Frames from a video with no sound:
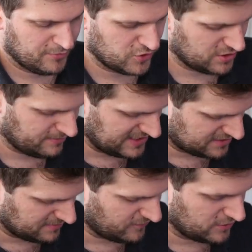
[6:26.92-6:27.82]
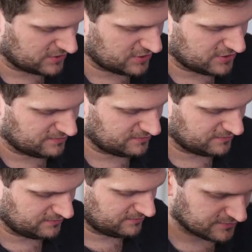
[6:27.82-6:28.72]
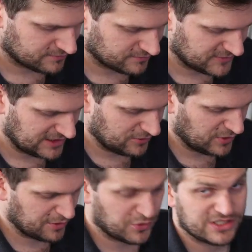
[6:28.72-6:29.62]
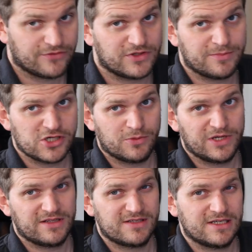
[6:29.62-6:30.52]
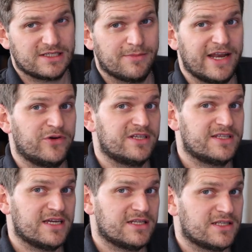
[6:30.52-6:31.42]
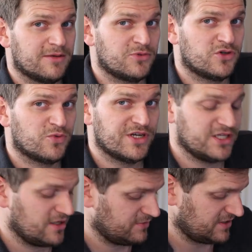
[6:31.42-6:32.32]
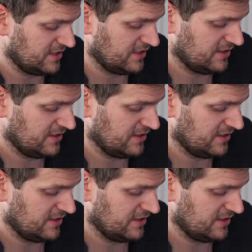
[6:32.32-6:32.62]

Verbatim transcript: Pushing the maximum voltage. Quite impressive, especially when it says the battery states up to 20 amps.